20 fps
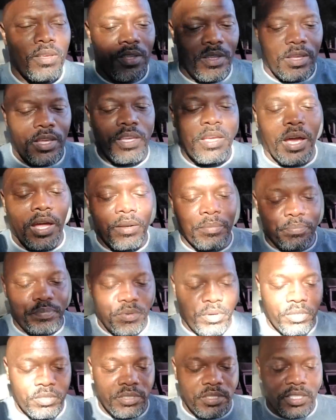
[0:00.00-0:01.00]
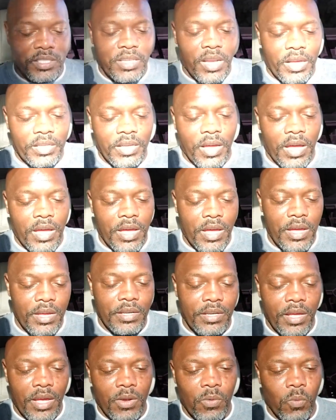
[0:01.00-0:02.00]
He got a Brenner just like I had
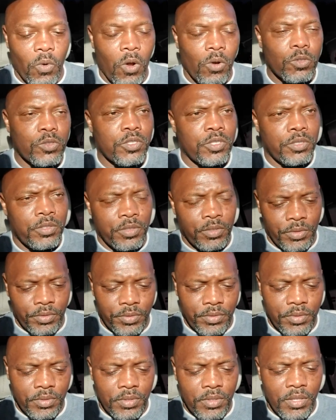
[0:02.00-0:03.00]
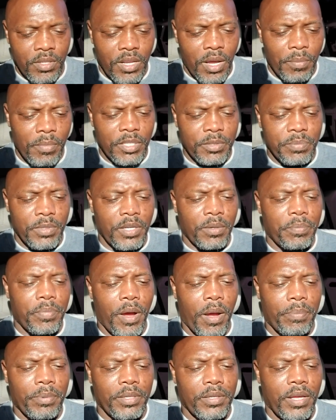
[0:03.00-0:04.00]
named Walter. That must have been a
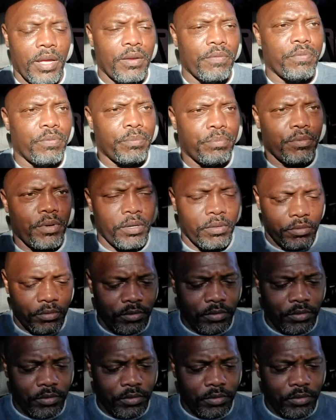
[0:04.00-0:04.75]
popular name for Brenner.